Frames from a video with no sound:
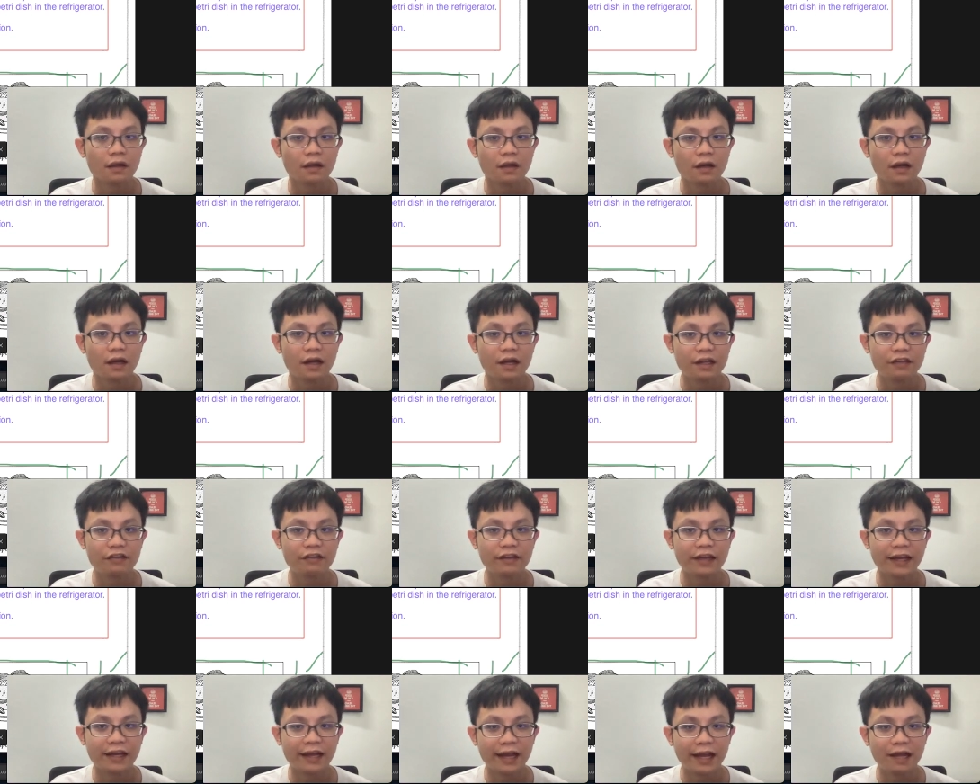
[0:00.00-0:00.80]
You
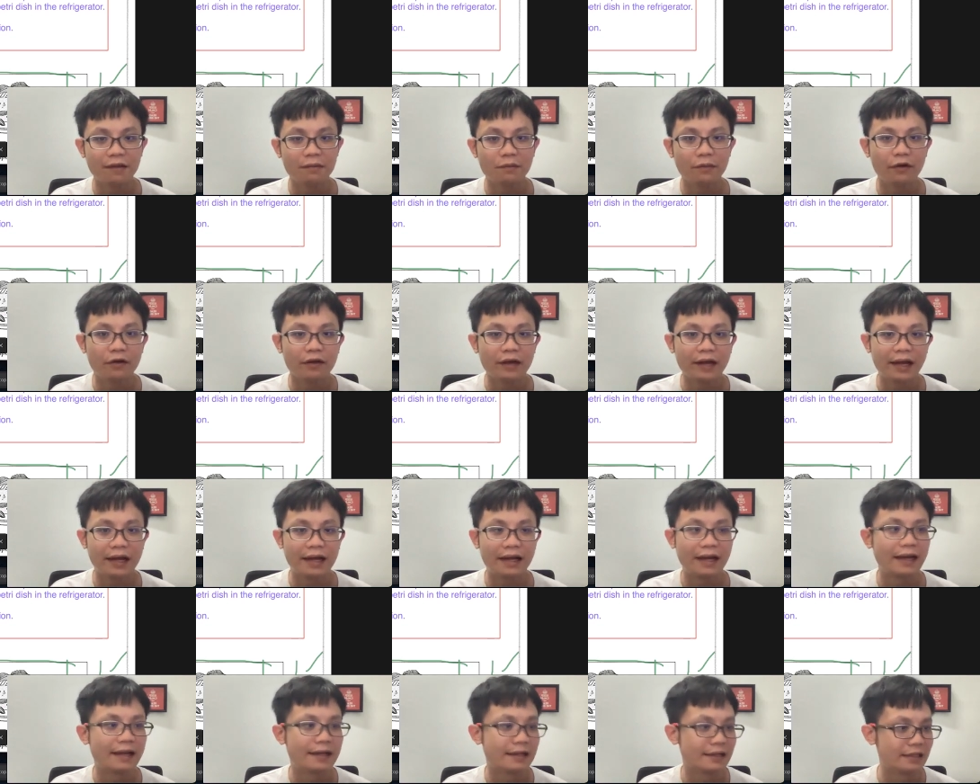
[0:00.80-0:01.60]
can add more lah,
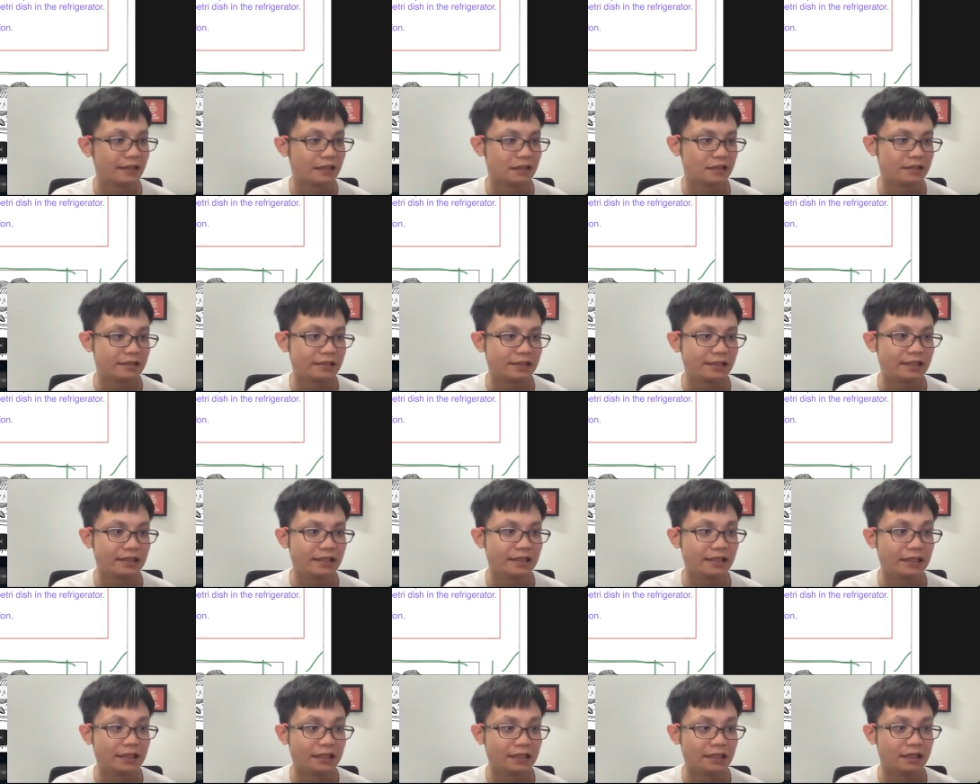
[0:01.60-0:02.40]
like see
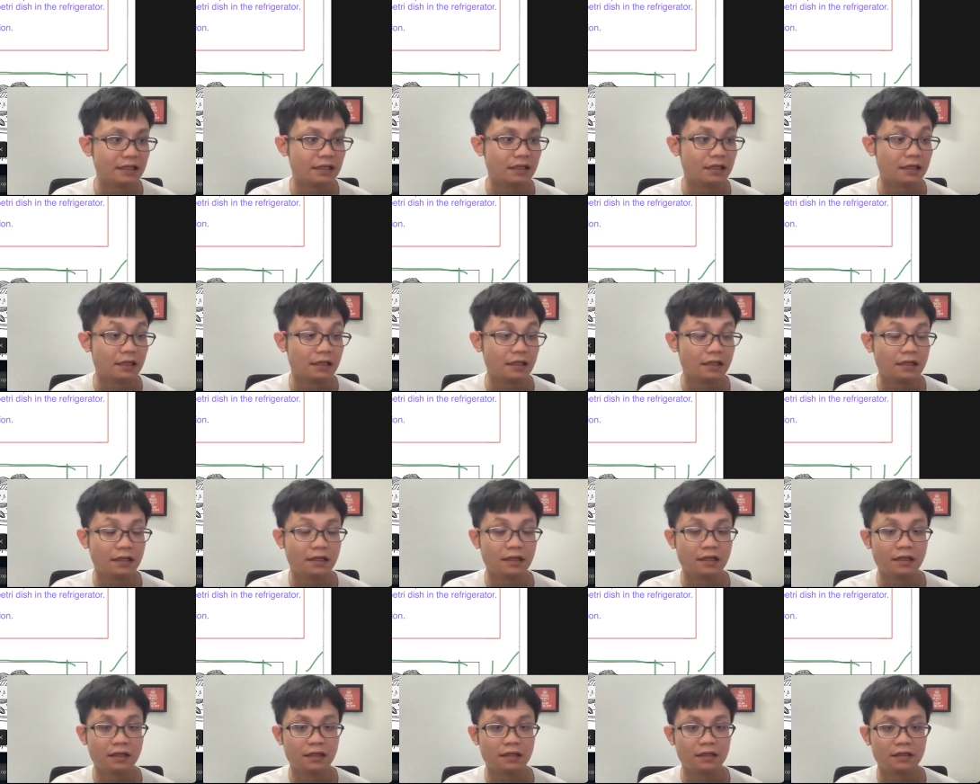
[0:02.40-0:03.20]

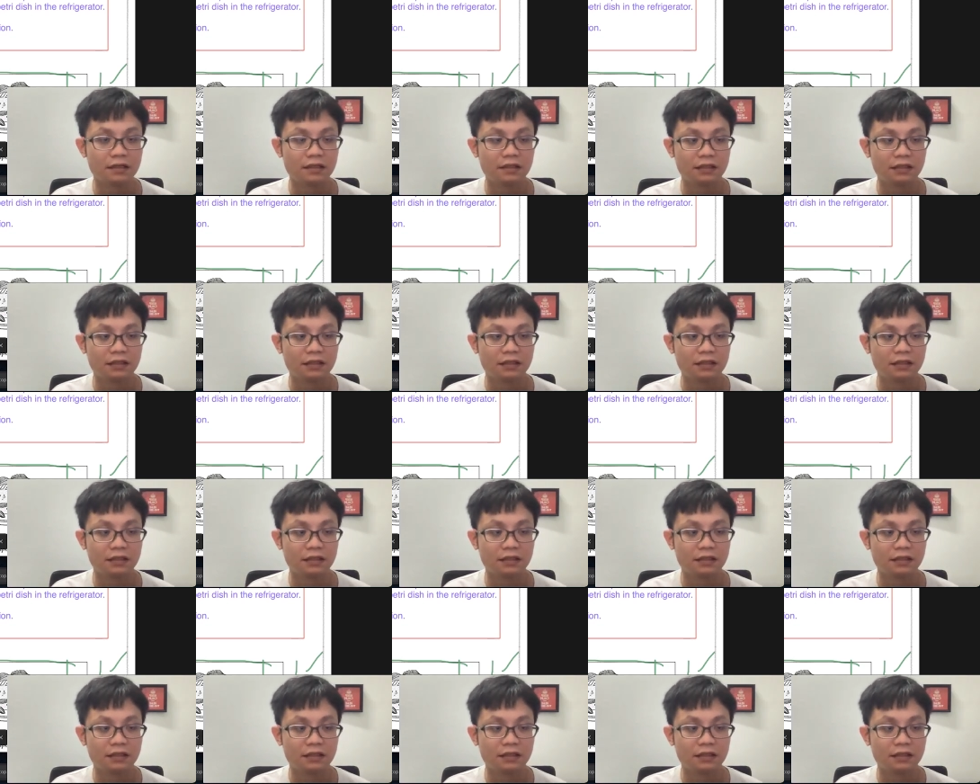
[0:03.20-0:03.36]
the